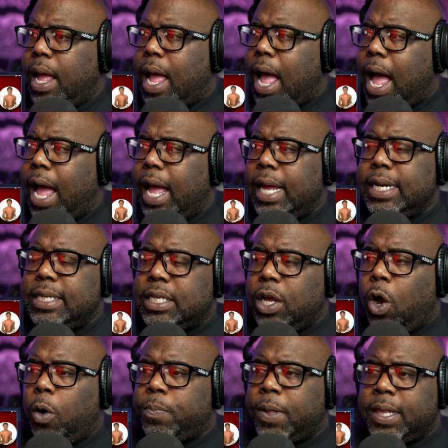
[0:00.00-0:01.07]
I honestly
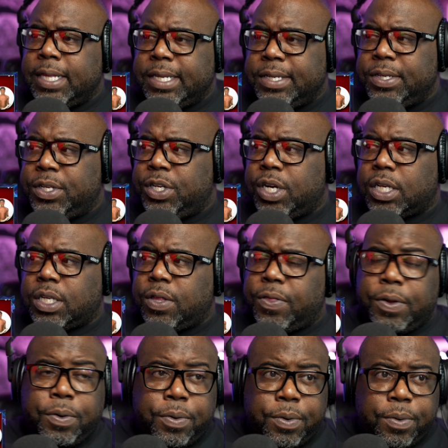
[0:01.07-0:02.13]
hope that this is just
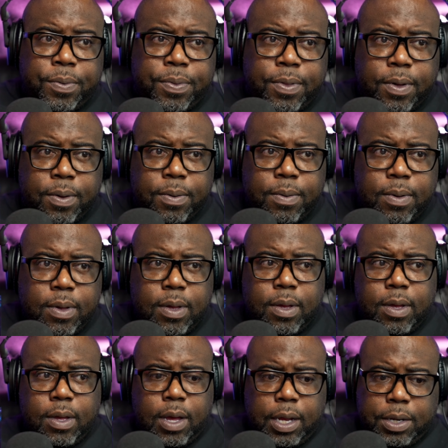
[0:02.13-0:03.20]
theater, though.
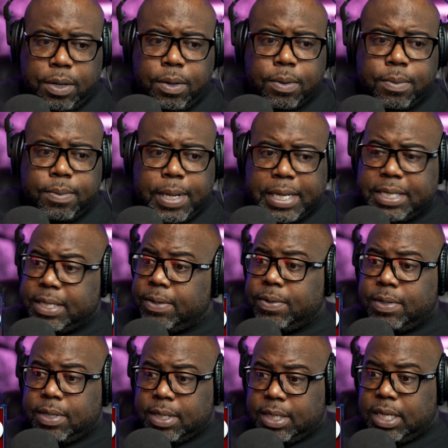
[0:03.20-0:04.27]
I do, like
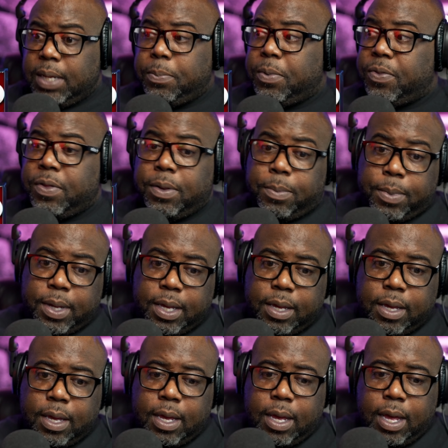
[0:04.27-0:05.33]
seriously, deep within me,
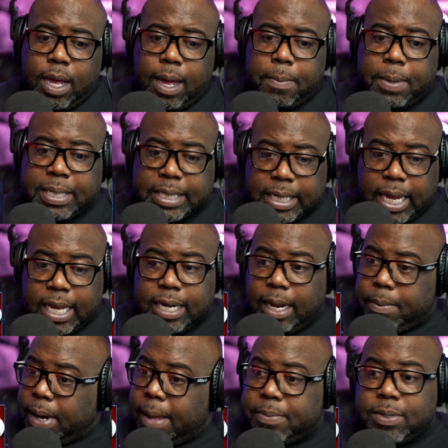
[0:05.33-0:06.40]
uh, because again, I
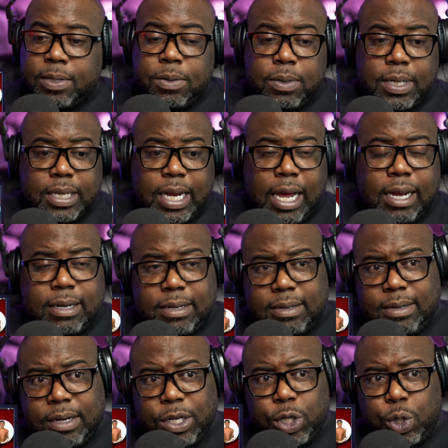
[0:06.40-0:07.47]
would absolutely not
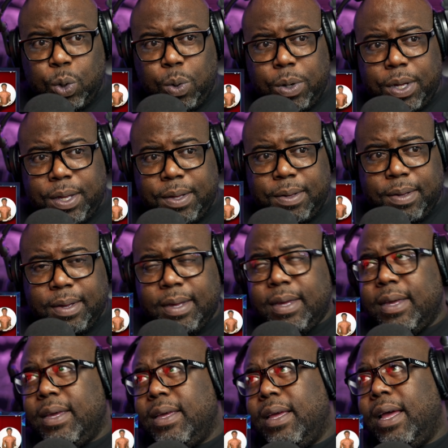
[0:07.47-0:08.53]
enjoy
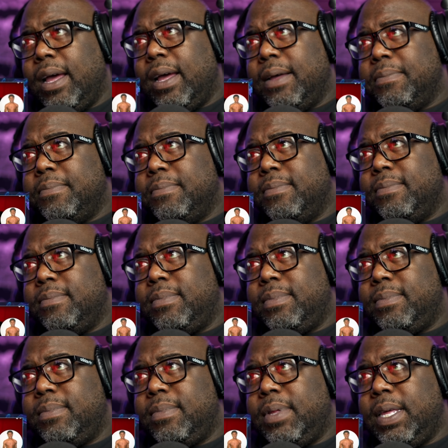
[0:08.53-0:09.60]
um,
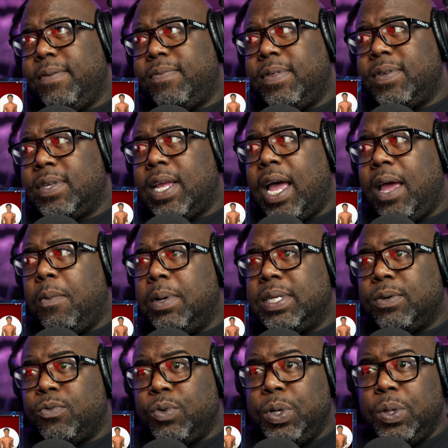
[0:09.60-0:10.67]
if this guy was
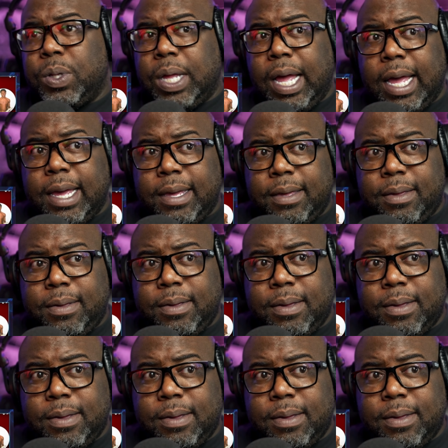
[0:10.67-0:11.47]
a real guy